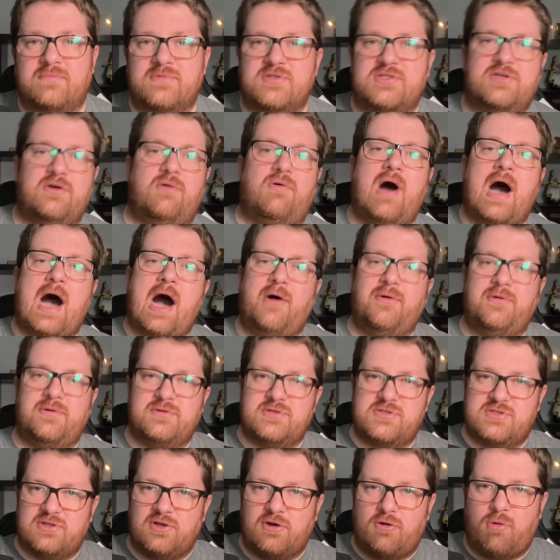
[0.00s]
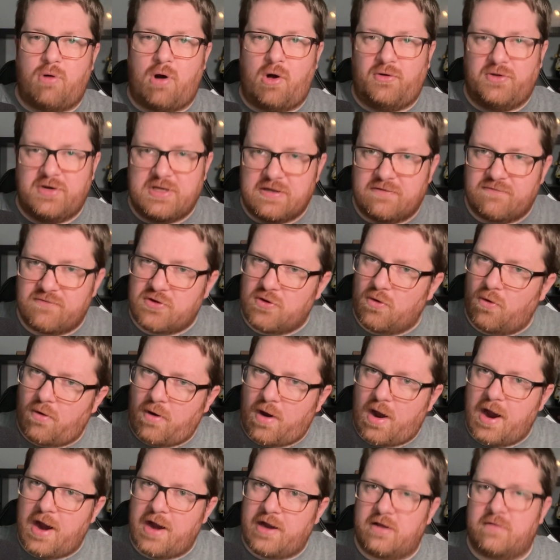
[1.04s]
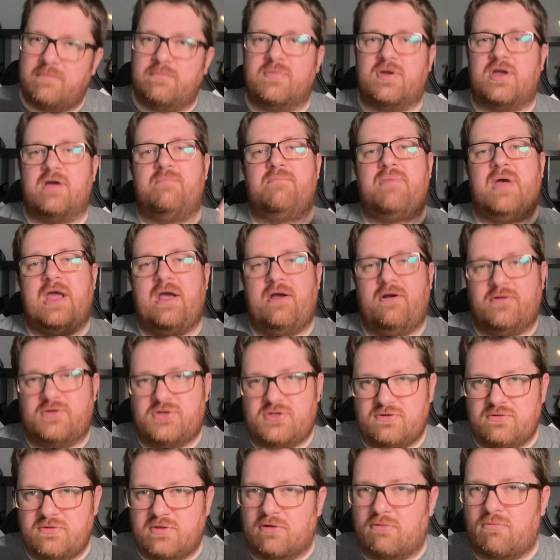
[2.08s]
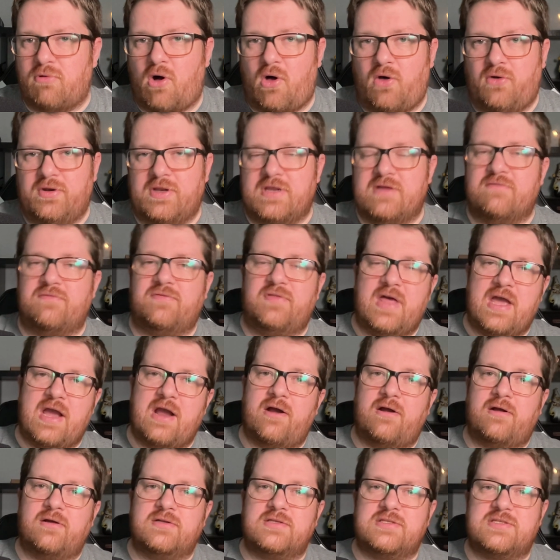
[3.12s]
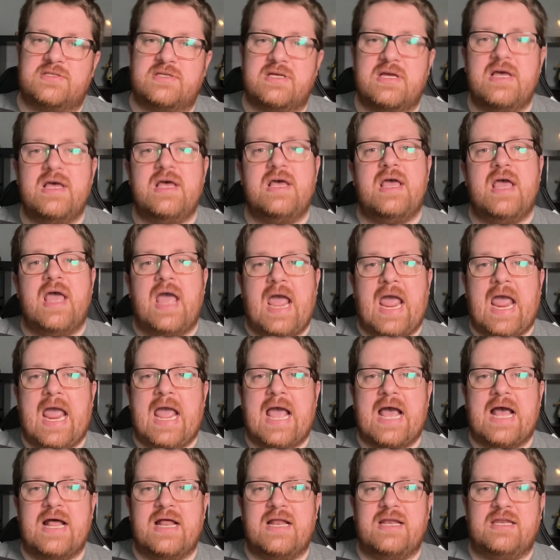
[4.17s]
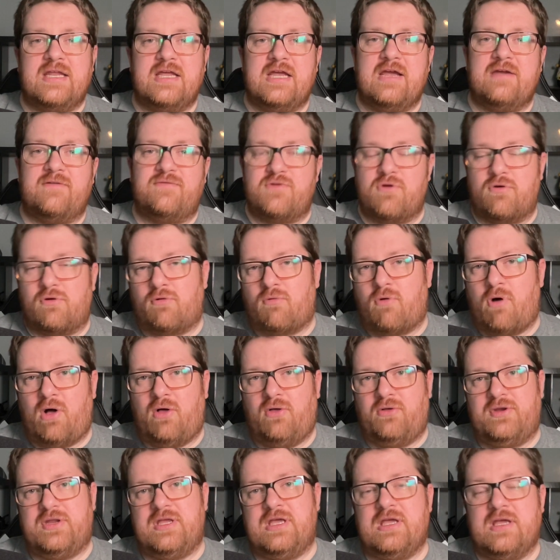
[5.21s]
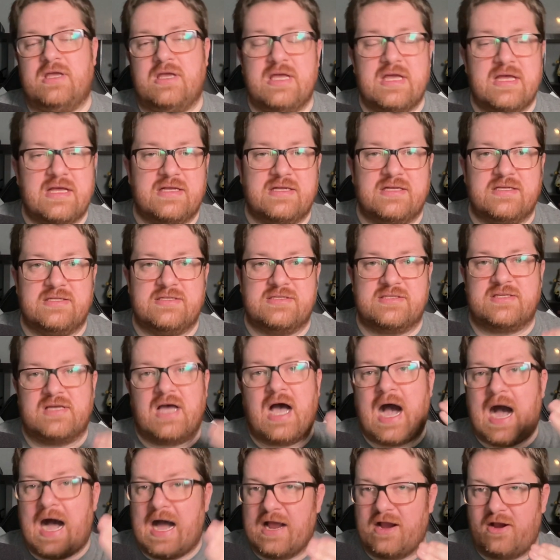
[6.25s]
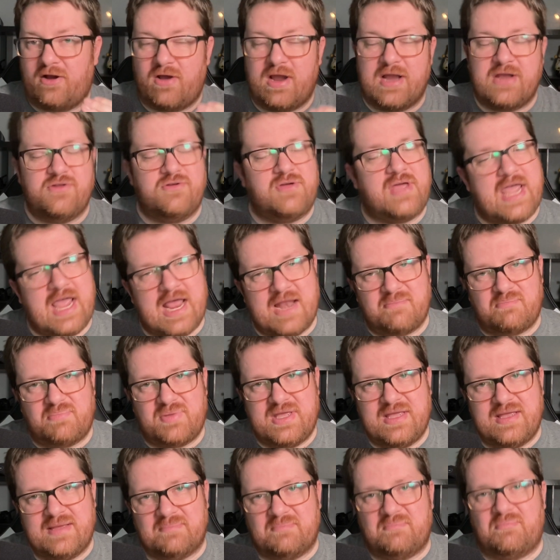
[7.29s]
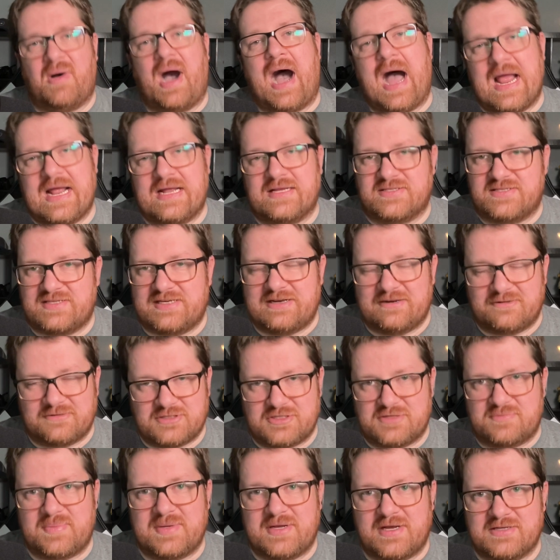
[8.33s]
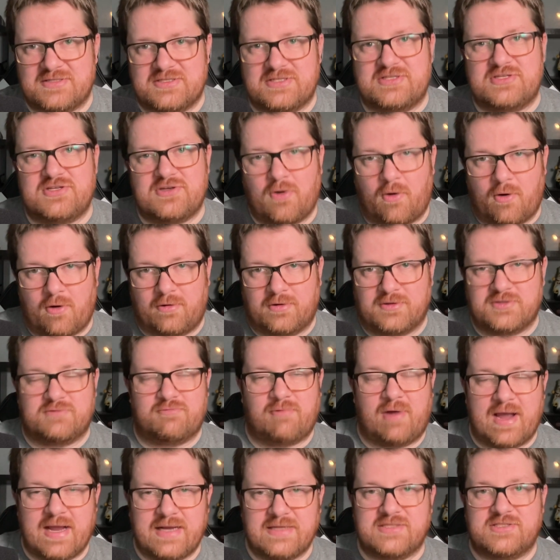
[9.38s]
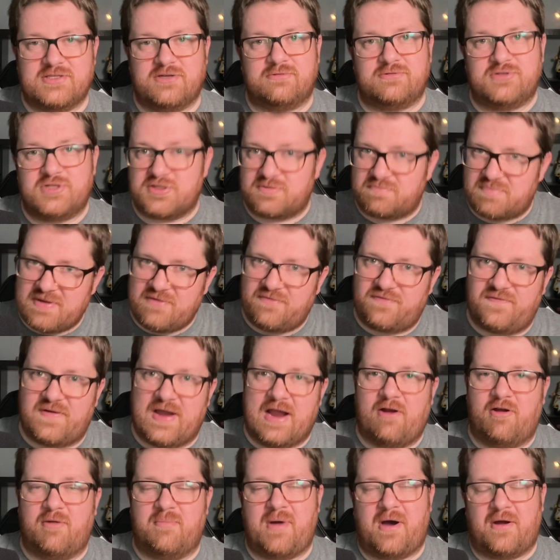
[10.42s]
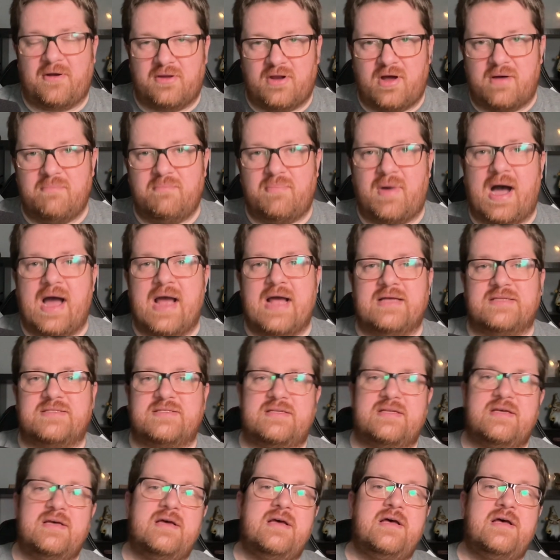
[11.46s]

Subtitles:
So how does the quality of your item compare to the quality of theirs? And if your quality is higher, and you can't be biased, just because it's yours, right? So just be fair about it, unbiased.